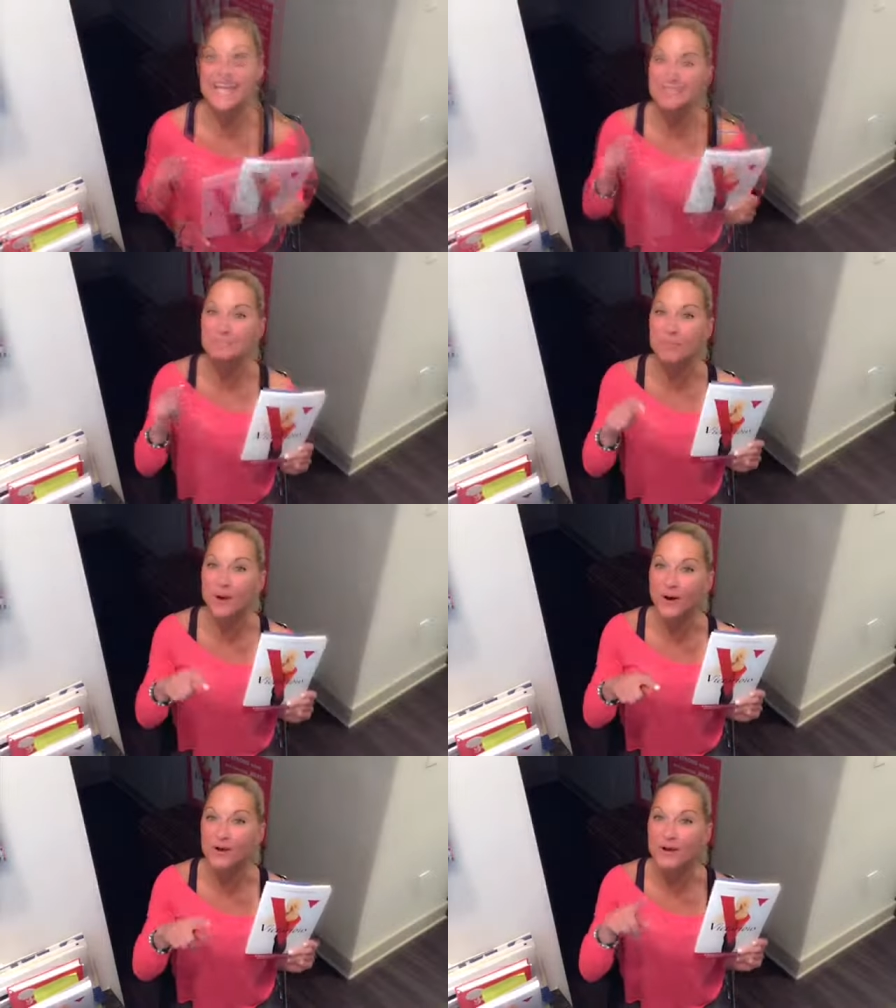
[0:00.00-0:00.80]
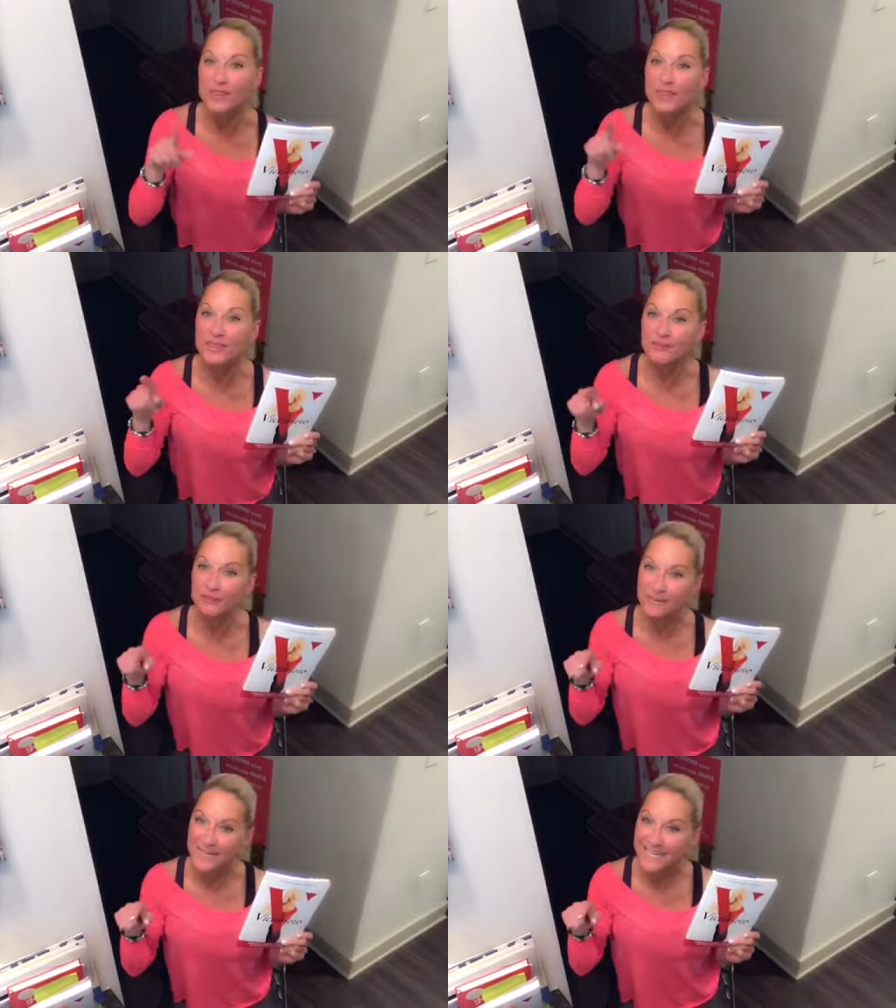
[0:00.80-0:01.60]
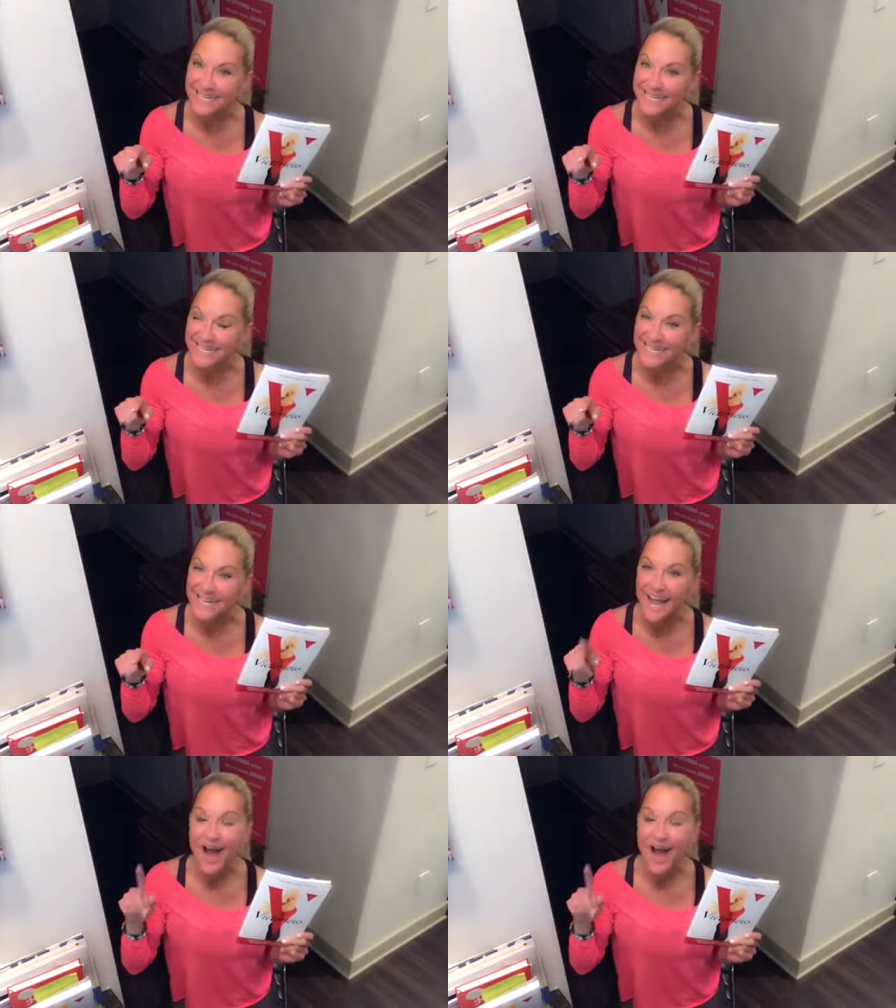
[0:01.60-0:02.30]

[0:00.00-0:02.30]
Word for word: this is part 3